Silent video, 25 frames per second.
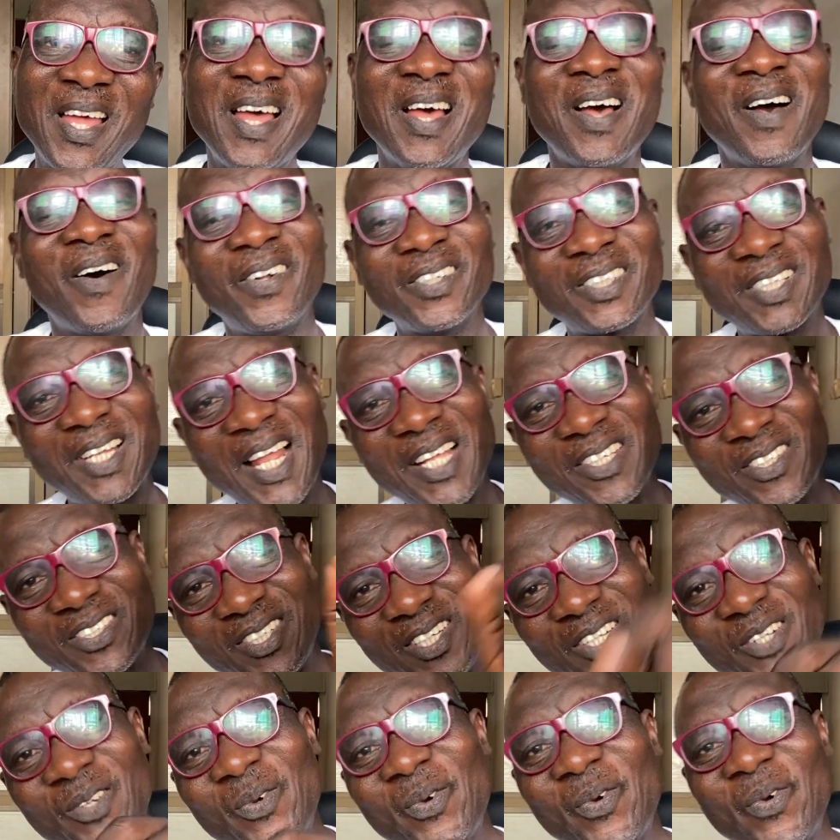Until I
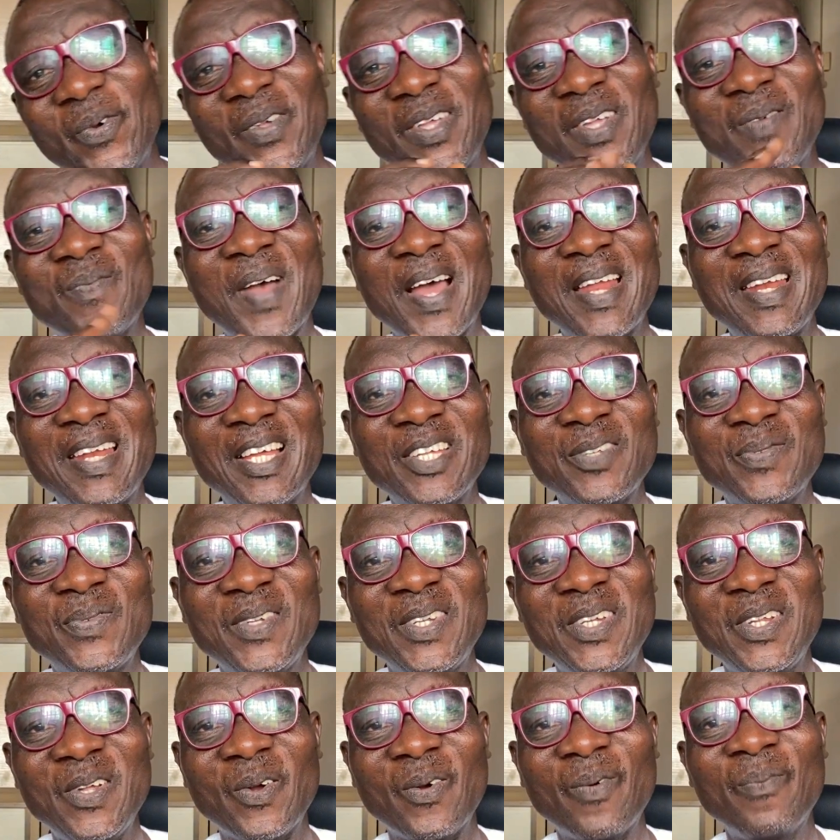see you in my next
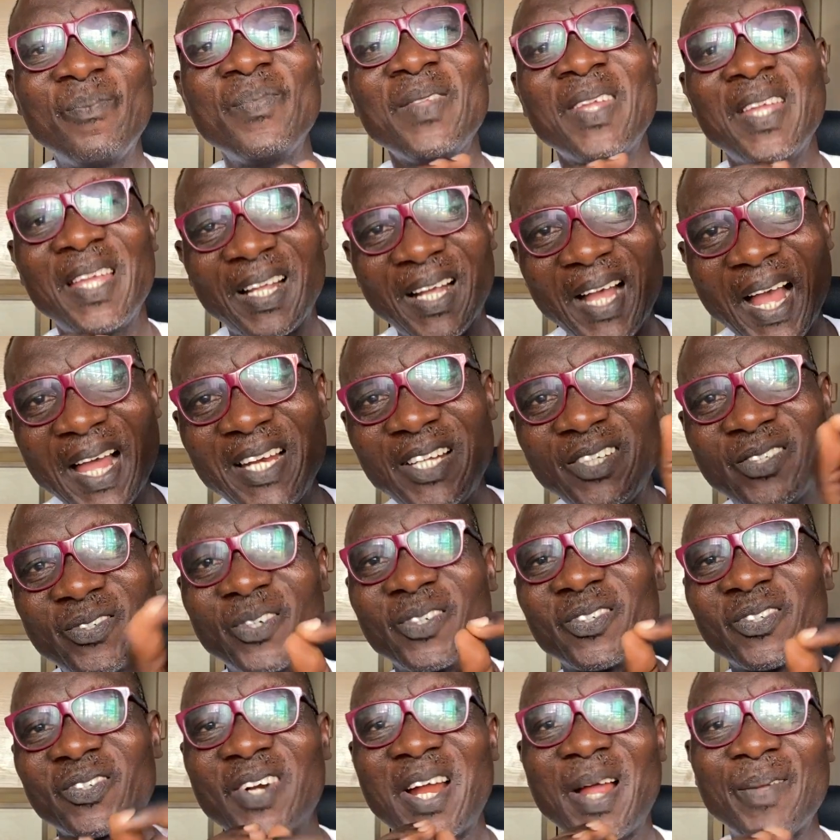video, kindly
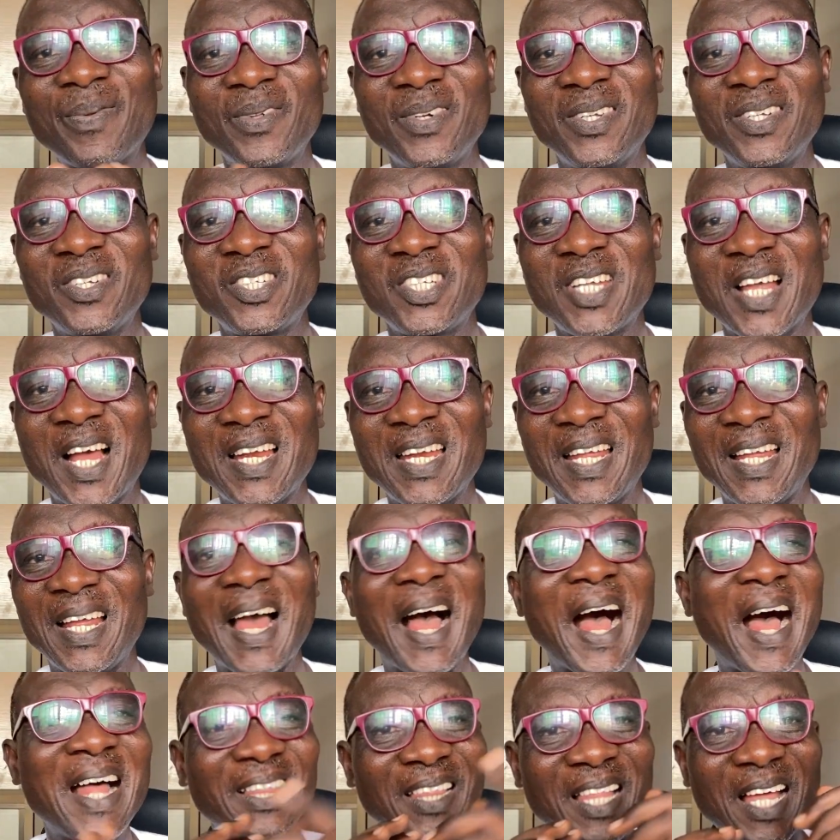subscribe to this channel
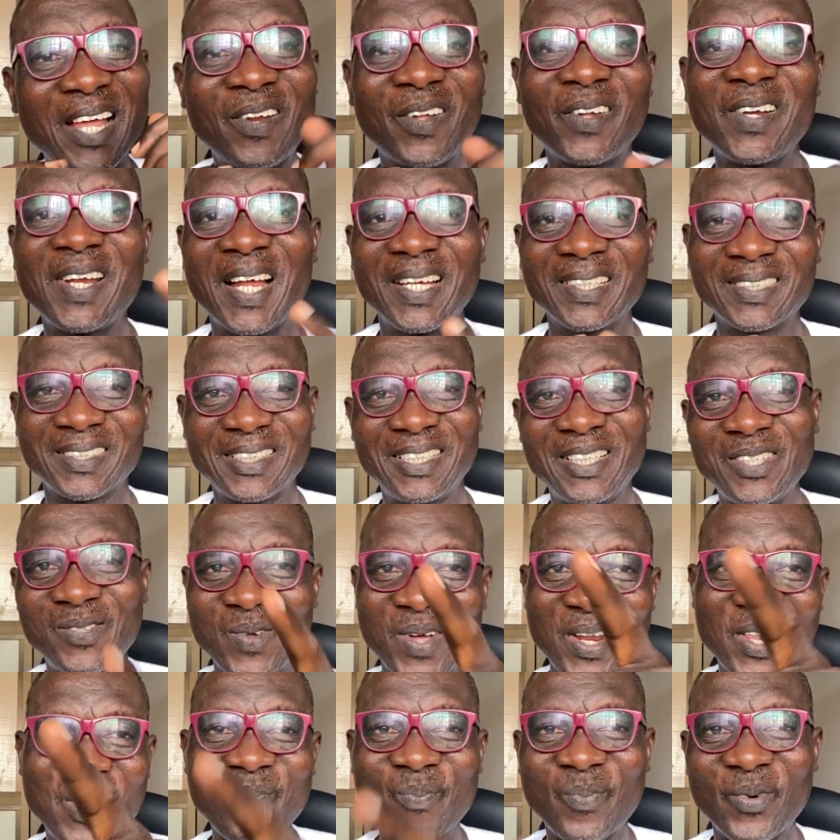and tell others. It's
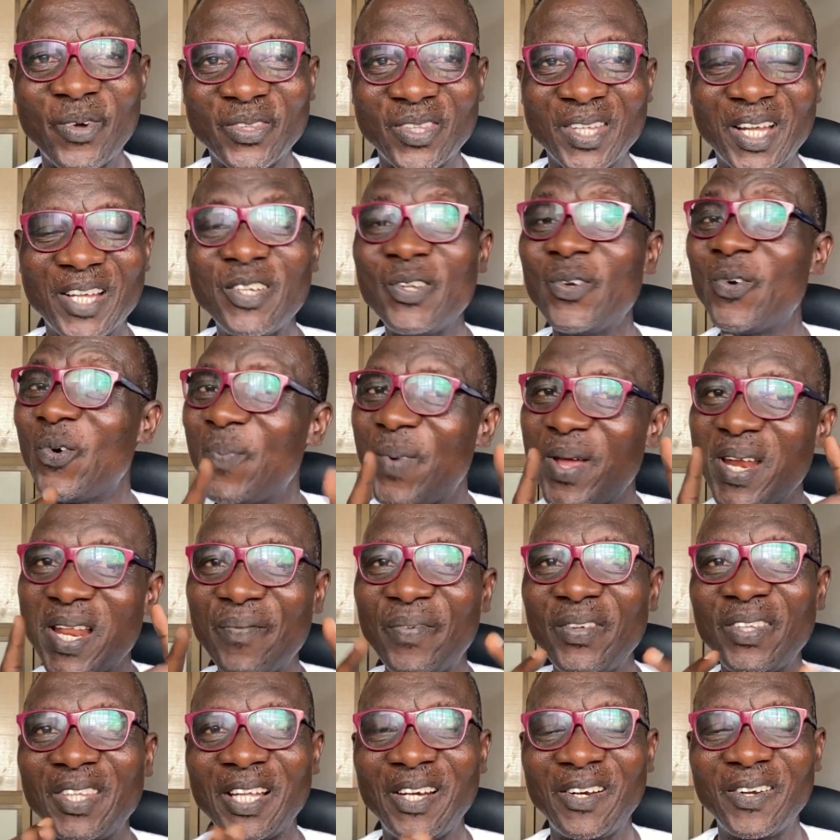very important. You will
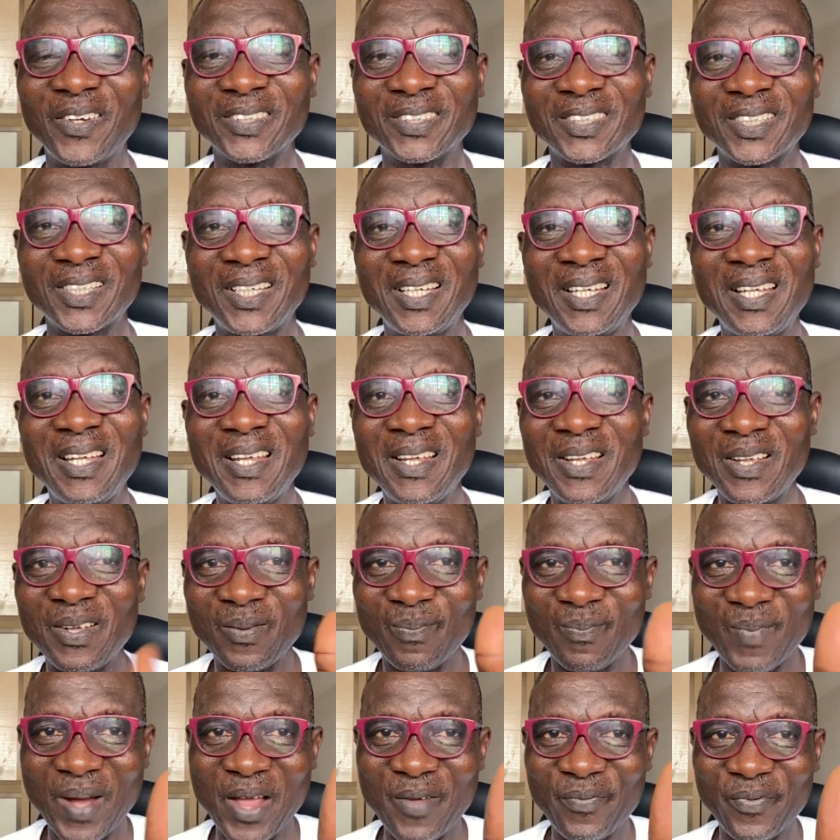benefit a lot.
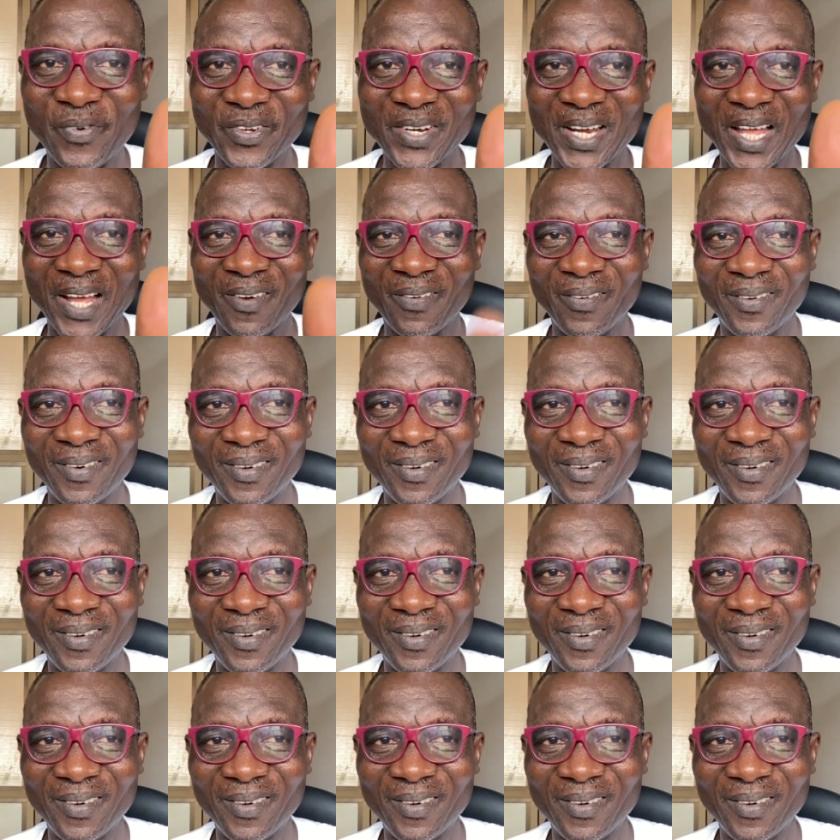Bye for now.